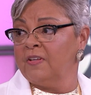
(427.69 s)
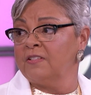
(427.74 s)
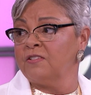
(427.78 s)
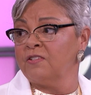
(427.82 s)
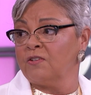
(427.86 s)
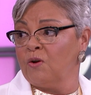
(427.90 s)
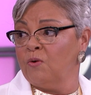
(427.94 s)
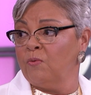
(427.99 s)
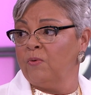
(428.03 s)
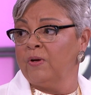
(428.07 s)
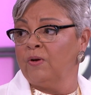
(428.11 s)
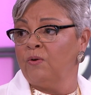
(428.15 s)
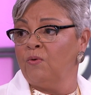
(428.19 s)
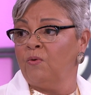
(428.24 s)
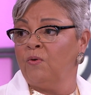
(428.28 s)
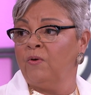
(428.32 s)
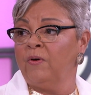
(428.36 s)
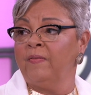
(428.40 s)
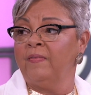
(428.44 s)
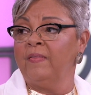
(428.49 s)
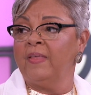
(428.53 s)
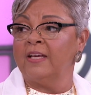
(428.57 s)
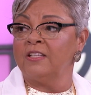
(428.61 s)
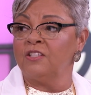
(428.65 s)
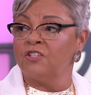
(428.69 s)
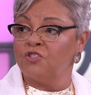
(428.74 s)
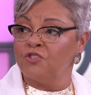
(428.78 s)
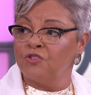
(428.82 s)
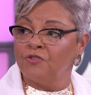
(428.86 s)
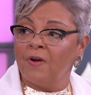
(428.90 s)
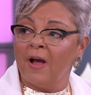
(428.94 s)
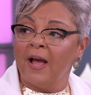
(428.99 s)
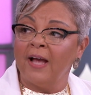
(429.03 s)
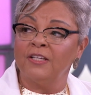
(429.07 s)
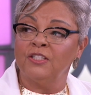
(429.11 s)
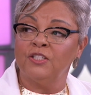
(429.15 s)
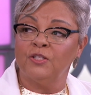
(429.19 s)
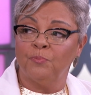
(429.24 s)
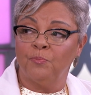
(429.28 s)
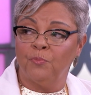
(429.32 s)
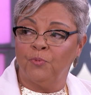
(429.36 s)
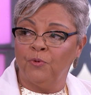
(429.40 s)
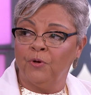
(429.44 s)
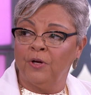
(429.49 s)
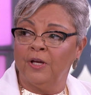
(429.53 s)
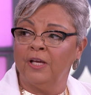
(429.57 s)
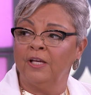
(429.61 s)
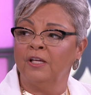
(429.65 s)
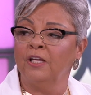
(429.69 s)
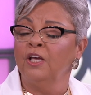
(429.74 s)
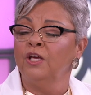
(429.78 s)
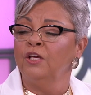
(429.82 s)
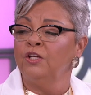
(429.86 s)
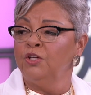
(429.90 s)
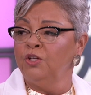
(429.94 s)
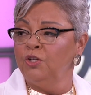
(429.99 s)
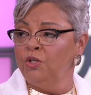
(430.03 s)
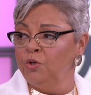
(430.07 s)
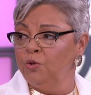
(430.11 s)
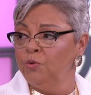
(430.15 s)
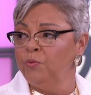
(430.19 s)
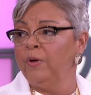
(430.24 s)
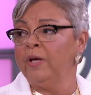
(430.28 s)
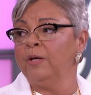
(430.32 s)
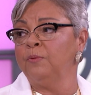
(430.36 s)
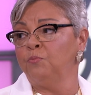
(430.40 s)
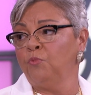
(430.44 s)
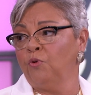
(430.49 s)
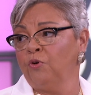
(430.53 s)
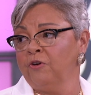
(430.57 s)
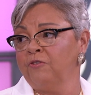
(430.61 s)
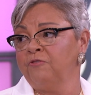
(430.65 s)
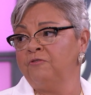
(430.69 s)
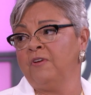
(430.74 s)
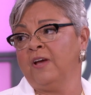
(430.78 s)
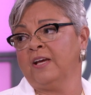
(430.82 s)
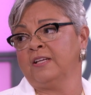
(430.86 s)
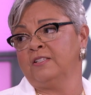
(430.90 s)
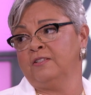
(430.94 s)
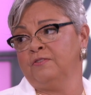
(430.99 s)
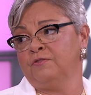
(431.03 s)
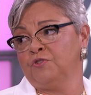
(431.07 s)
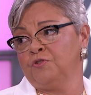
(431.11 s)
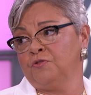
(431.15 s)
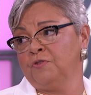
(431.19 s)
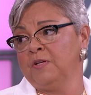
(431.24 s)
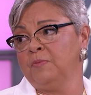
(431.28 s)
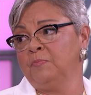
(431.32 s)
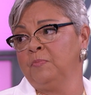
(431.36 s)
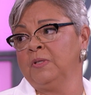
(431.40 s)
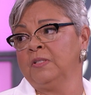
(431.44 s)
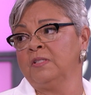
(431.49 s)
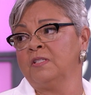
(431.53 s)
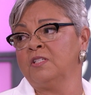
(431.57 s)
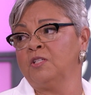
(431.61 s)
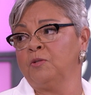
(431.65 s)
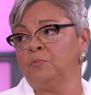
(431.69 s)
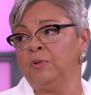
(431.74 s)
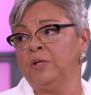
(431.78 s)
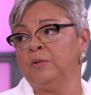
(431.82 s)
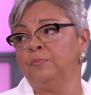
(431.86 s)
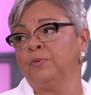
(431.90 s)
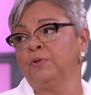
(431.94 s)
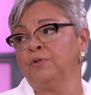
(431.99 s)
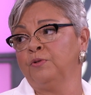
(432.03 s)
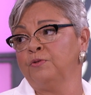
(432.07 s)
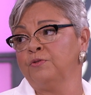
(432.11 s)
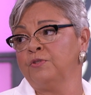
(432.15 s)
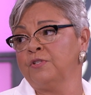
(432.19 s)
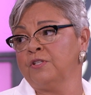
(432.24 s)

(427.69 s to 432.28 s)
that's going on that's trying to bring new and more effective treatments to people who